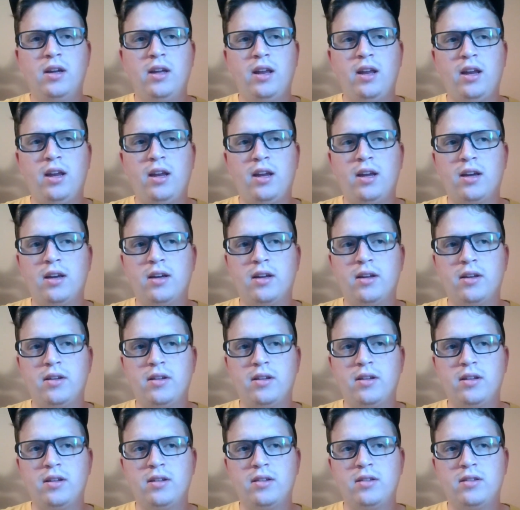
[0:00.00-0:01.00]

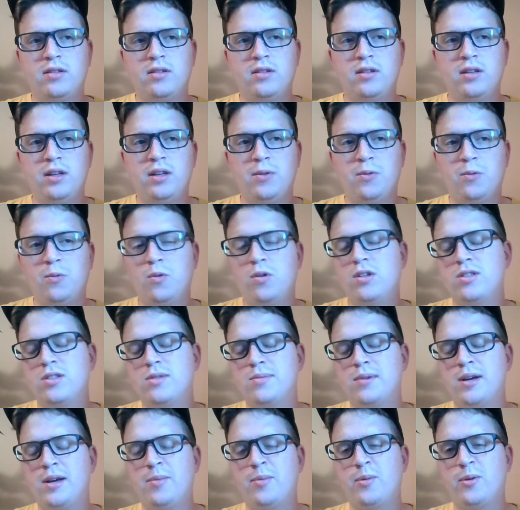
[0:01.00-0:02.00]
and it
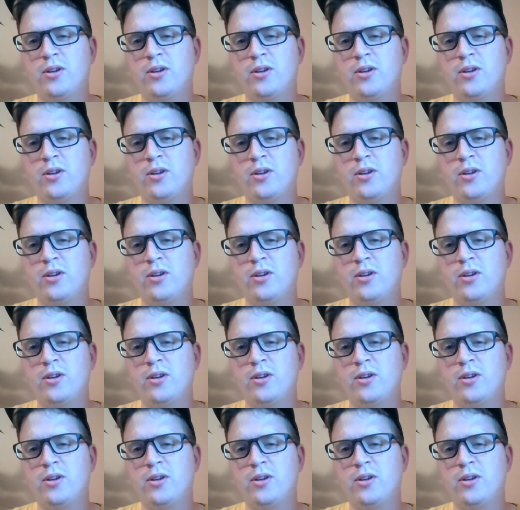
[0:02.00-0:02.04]
was my